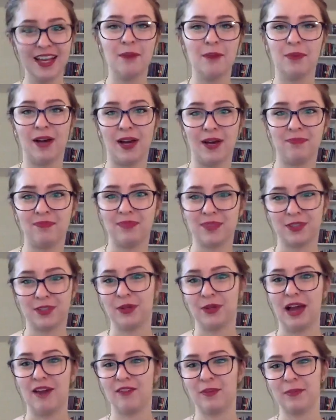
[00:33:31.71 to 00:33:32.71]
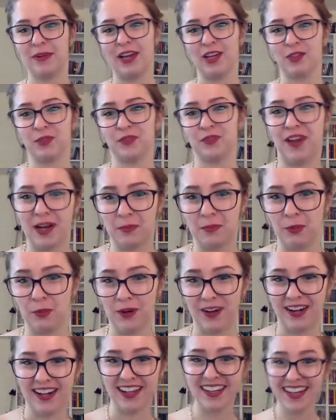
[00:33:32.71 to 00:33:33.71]
but everybody else will find it
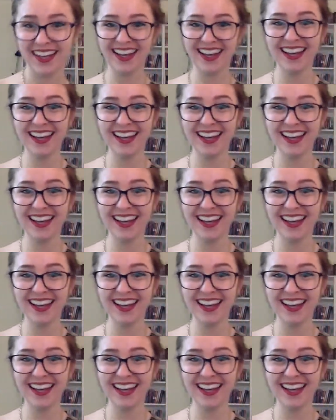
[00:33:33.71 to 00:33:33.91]
boring.